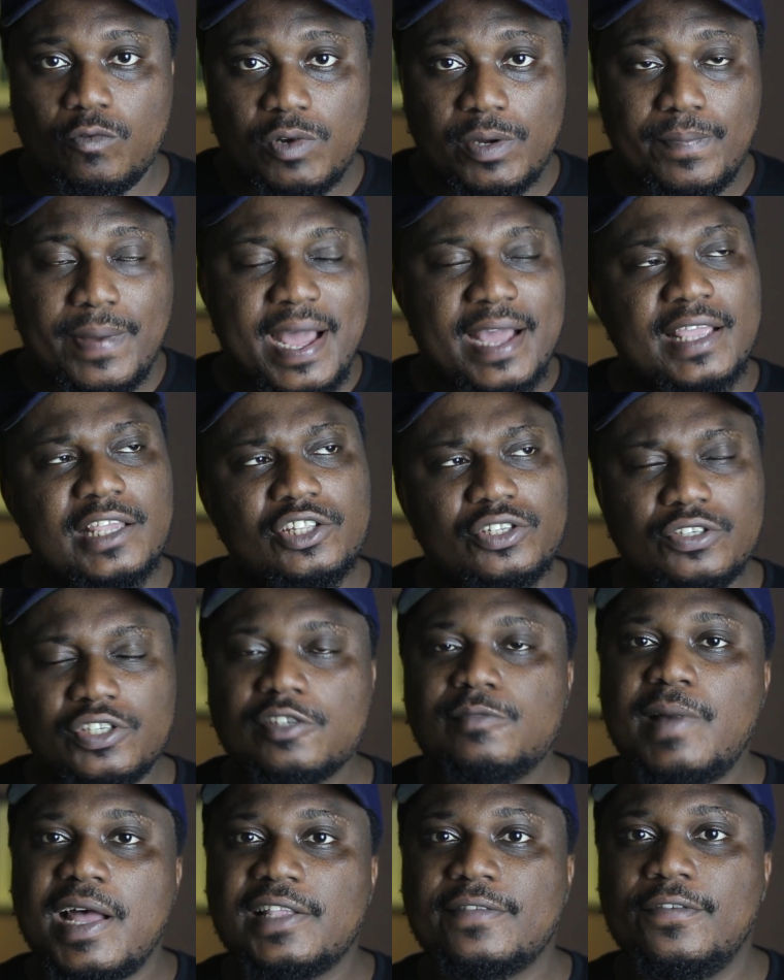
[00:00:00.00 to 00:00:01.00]
We're back into
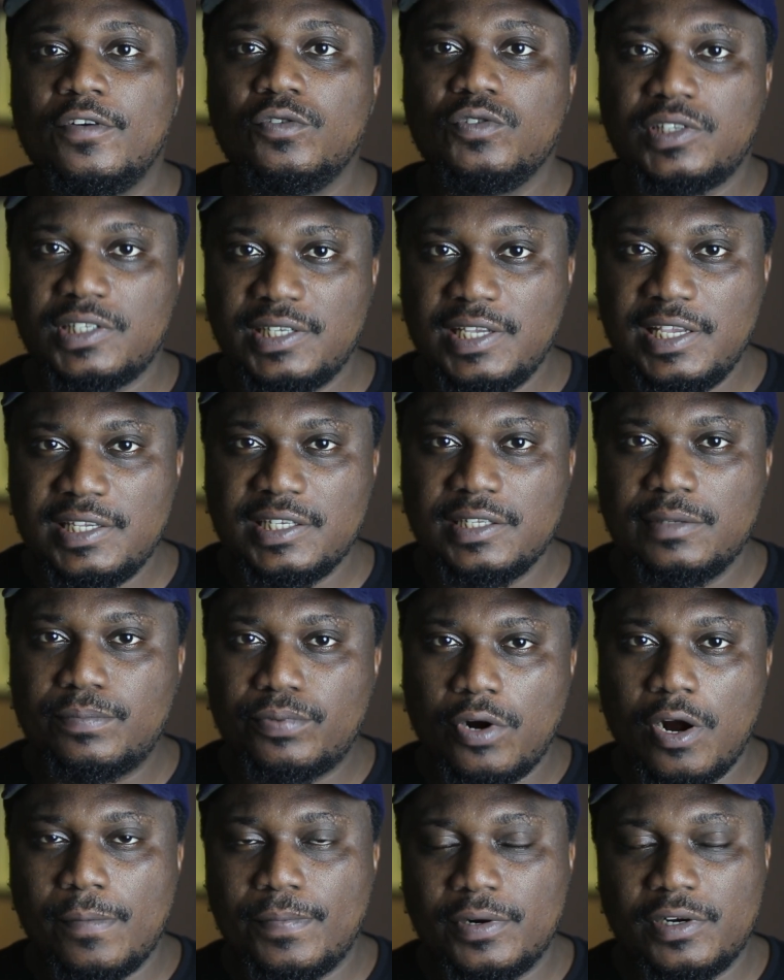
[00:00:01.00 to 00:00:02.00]
smartphone season
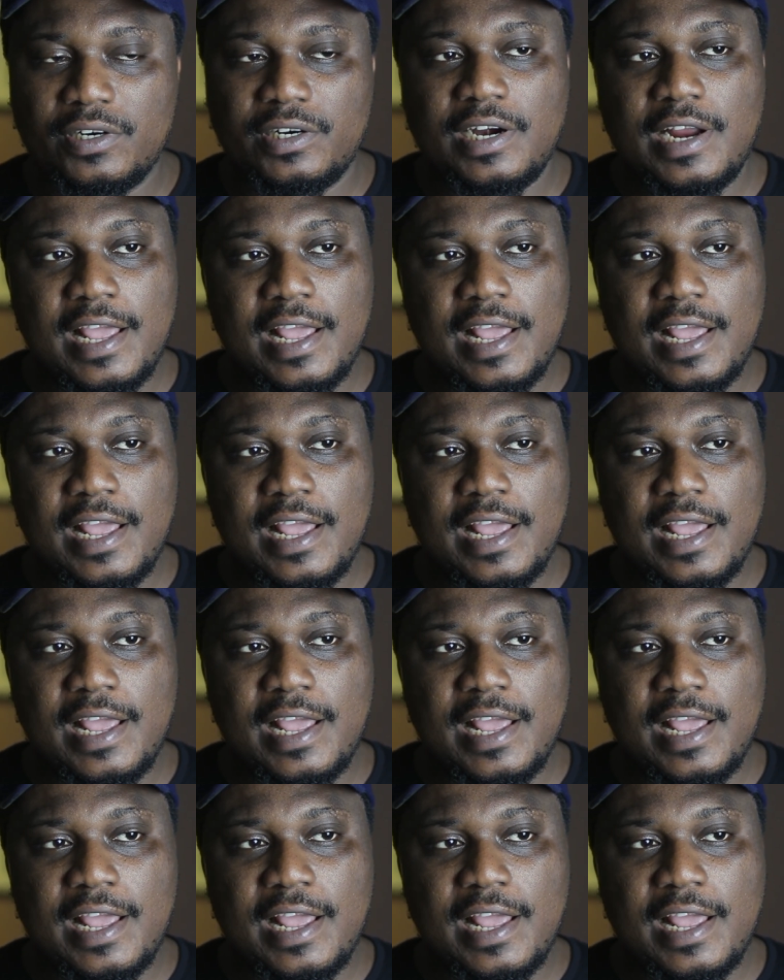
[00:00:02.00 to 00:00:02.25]
proper,